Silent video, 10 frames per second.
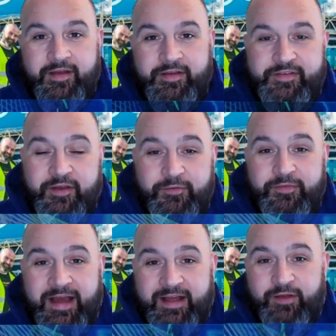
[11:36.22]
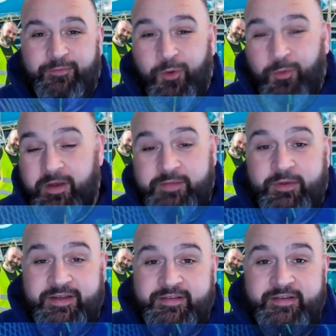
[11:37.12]
So that almost
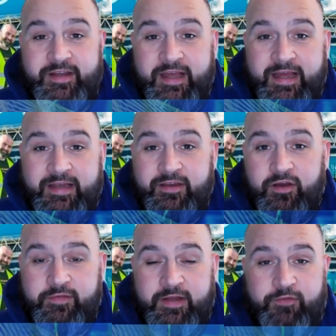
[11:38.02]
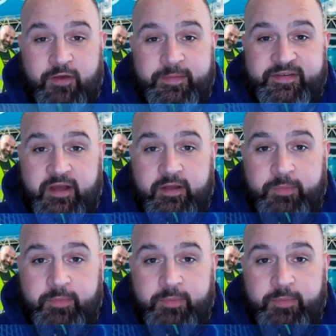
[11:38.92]
brings us to the end of another episode,